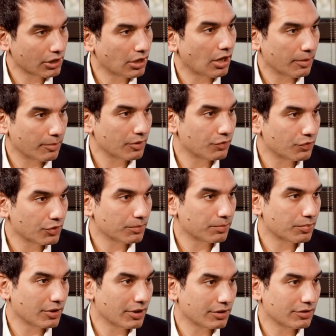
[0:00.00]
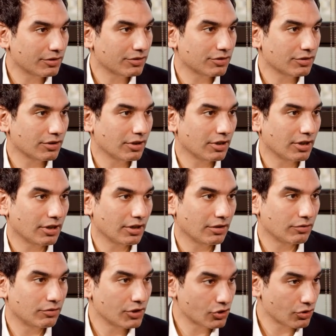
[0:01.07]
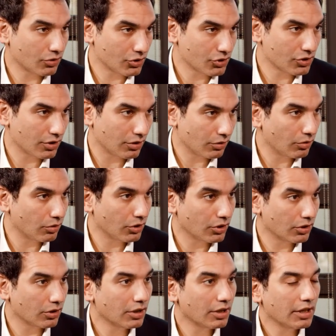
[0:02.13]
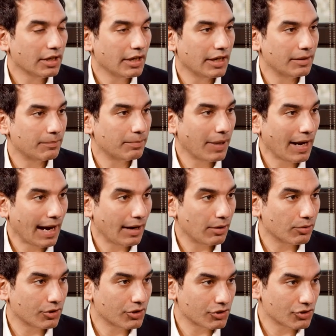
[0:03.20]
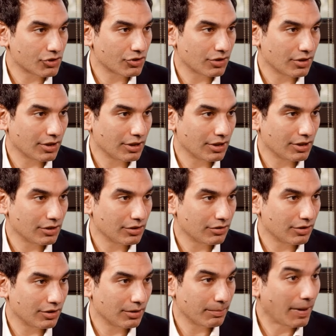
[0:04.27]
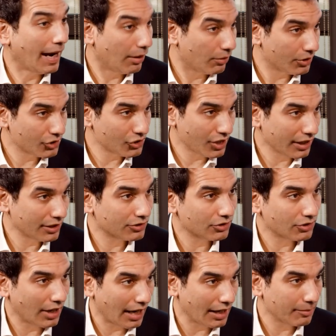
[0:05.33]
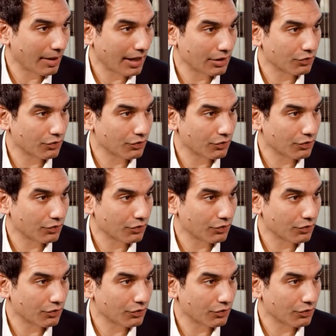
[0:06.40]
carbon footprint uh, resource than oil. It powers the the power sector and mm -hmm.